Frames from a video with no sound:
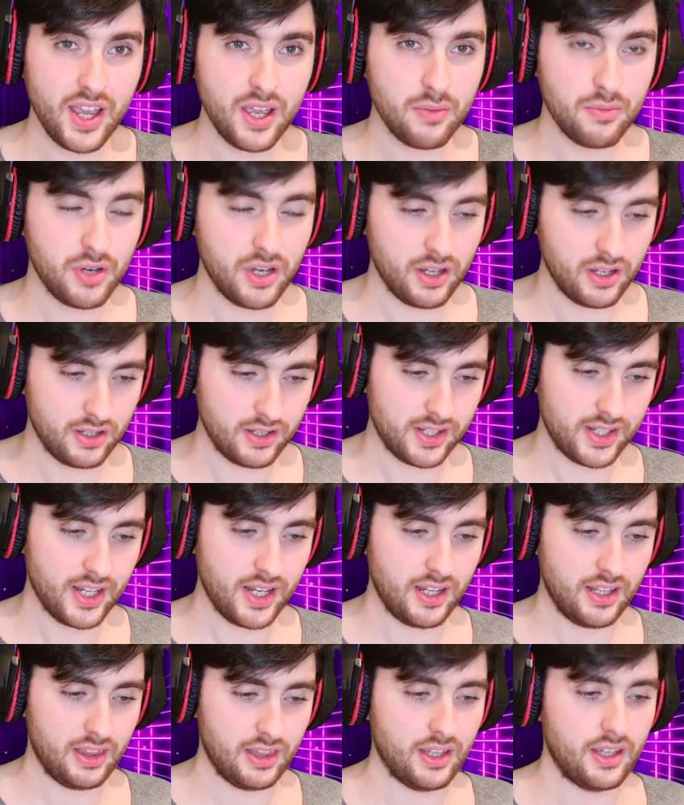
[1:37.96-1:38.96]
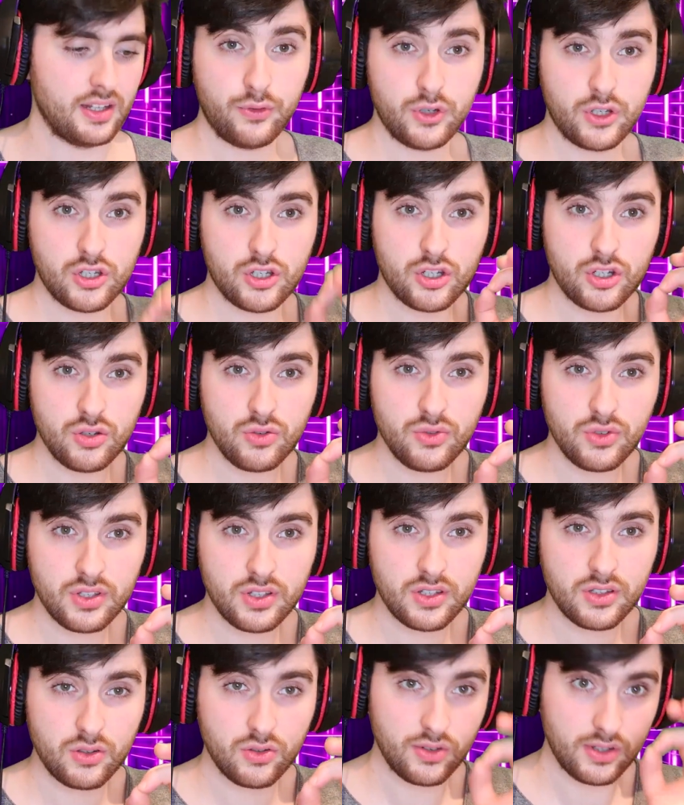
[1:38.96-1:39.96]
am I saying that? If we
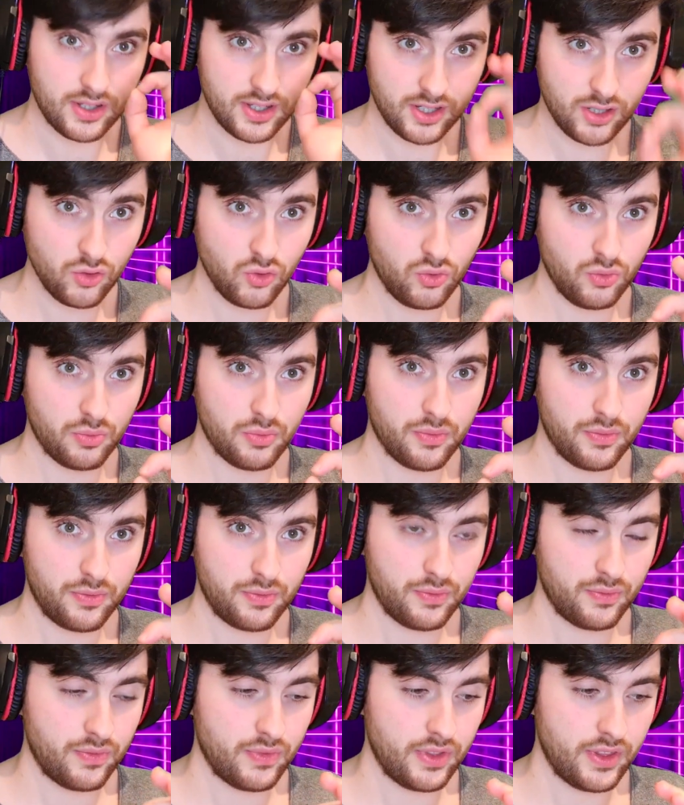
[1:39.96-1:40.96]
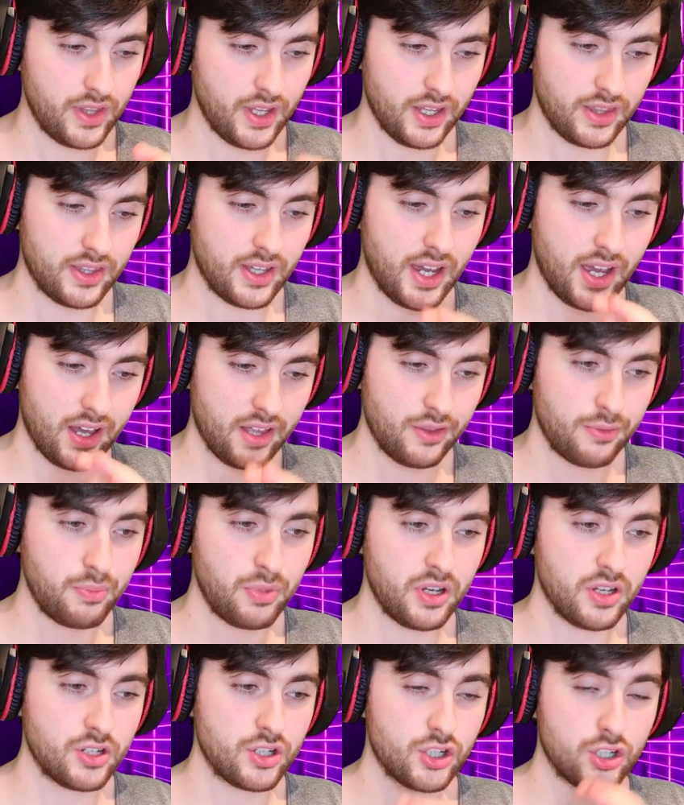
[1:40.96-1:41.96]
choose to assume that the health
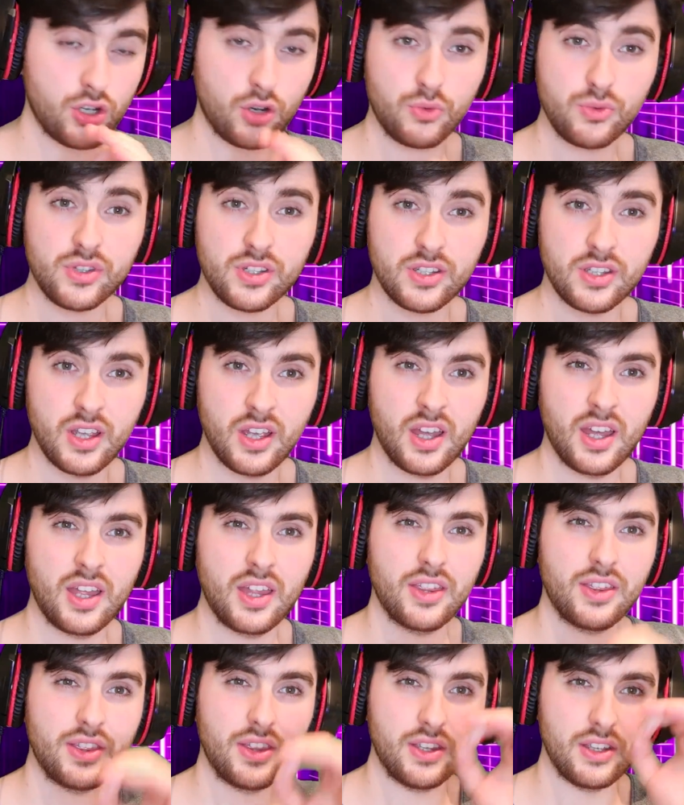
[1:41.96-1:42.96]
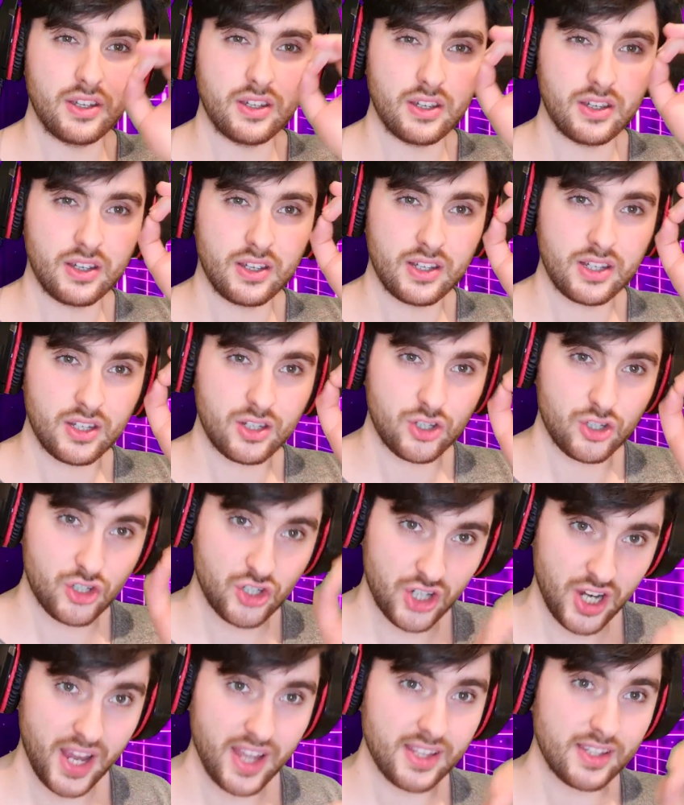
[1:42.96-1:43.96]
bar shows the
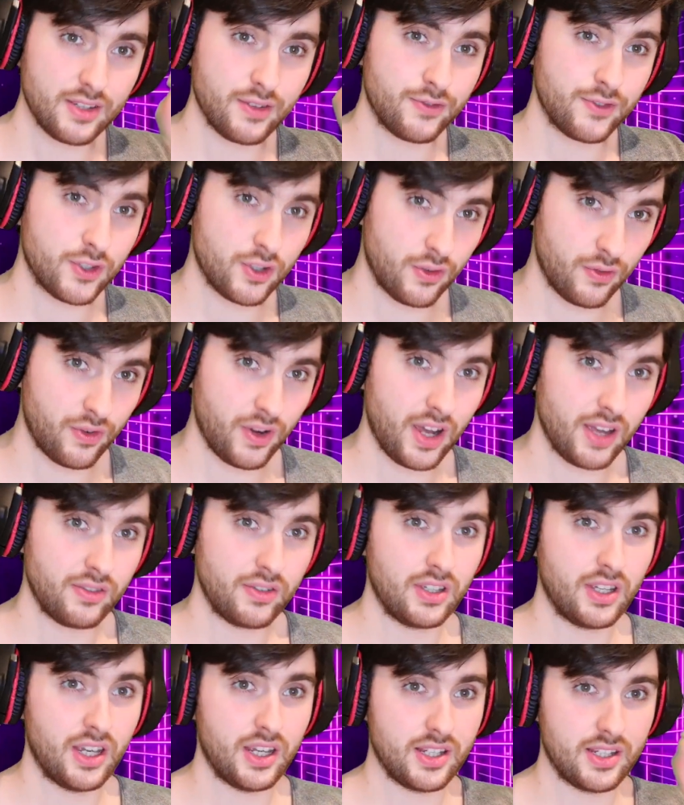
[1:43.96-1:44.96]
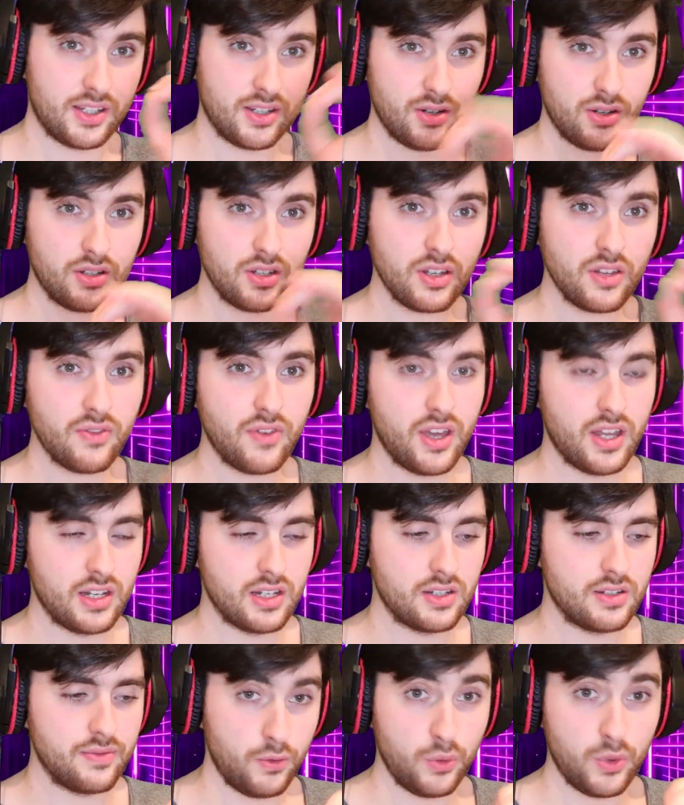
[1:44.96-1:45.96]
chance of surviving a certain
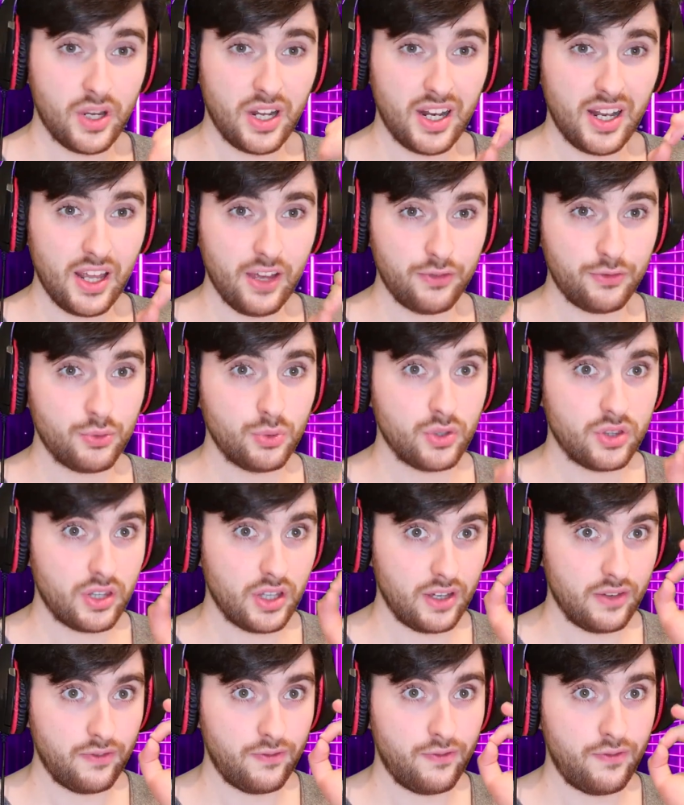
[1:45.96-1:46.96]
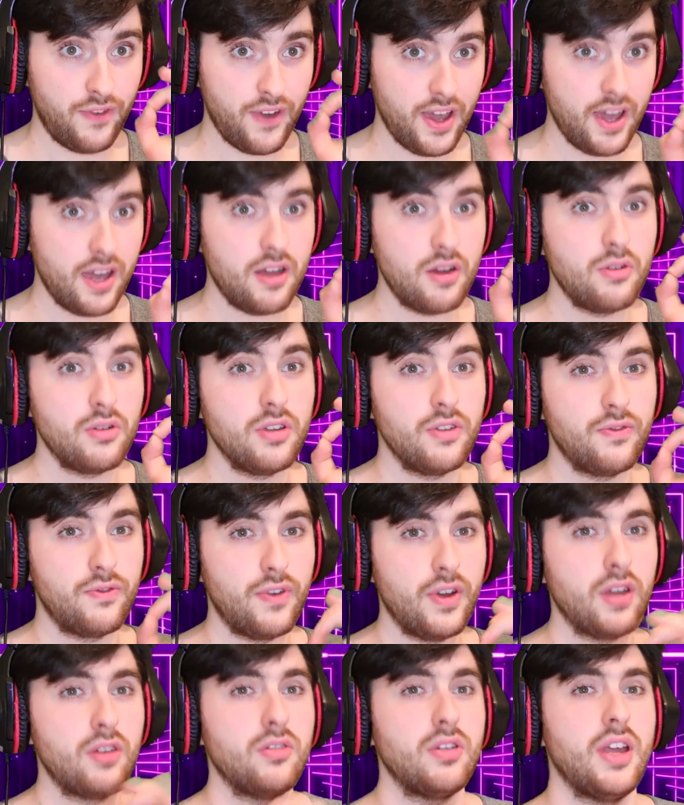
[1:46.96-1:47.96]
event, we're left with a very,
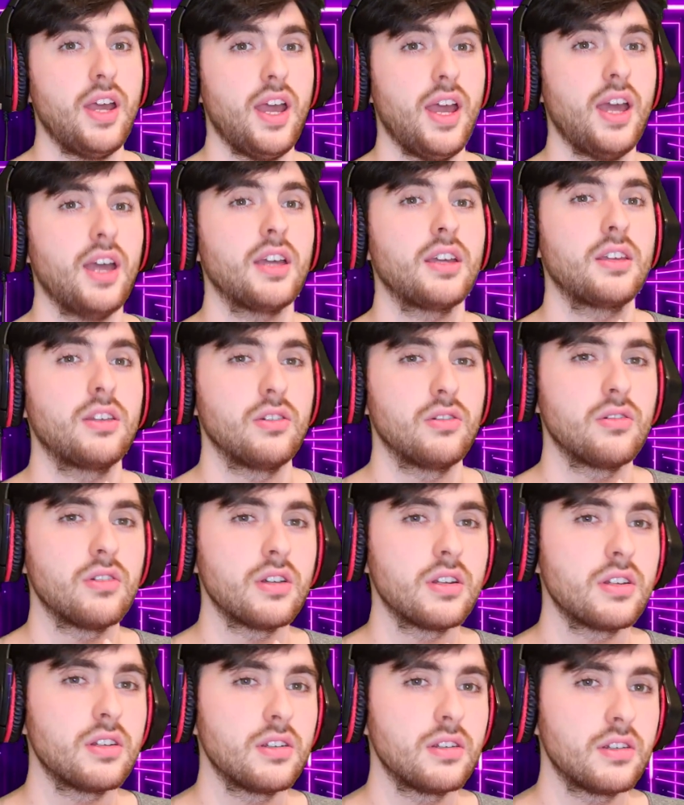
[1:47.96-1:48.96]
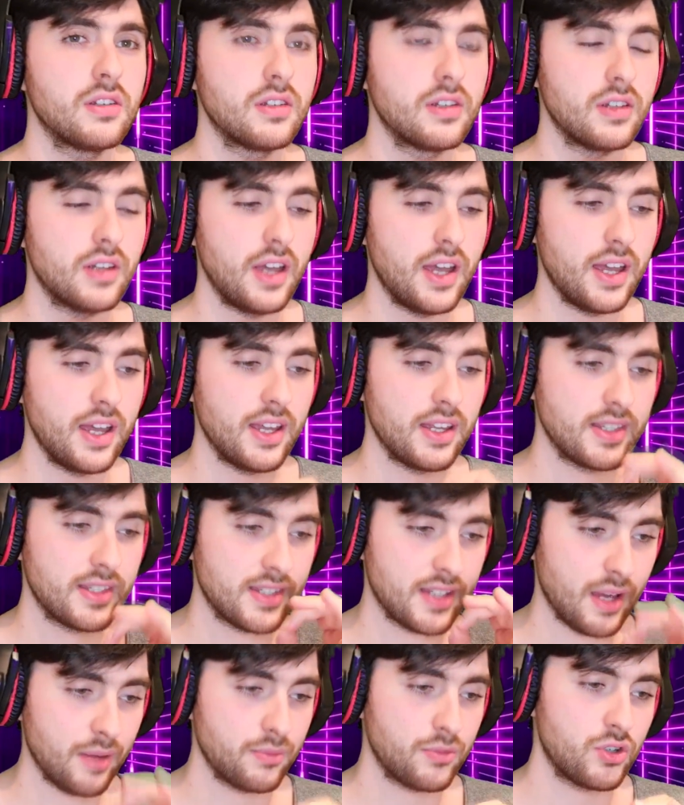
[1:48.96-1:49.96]
very accurate
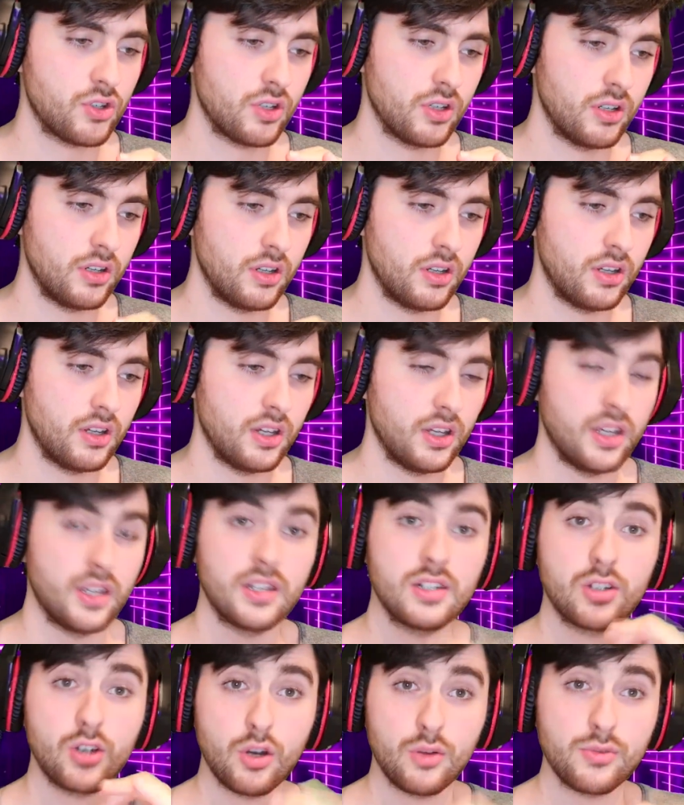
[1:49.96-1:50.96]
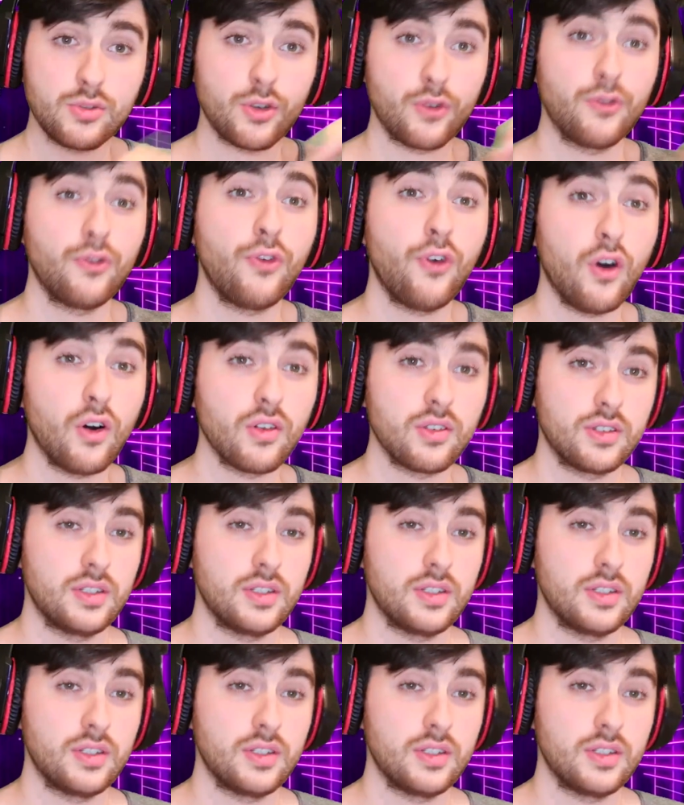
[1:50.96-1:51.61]
assumption in terms of fall